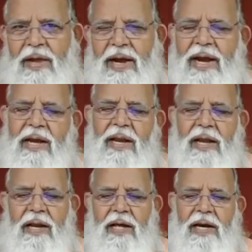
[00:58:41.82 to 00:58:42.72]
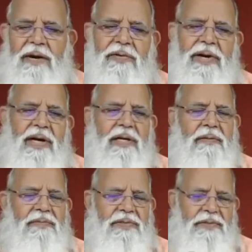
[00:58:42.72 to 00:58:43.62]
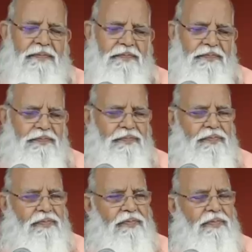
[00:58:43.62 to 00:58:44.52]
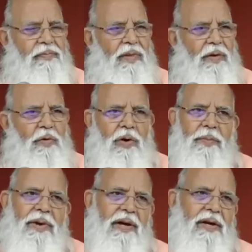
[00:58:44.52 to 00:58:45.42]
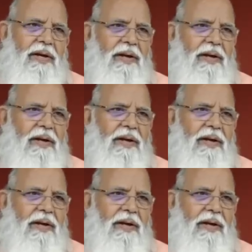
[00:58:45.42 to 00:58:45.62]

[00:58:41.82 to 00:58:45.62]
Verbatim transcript: And then Aravana comes to abduct.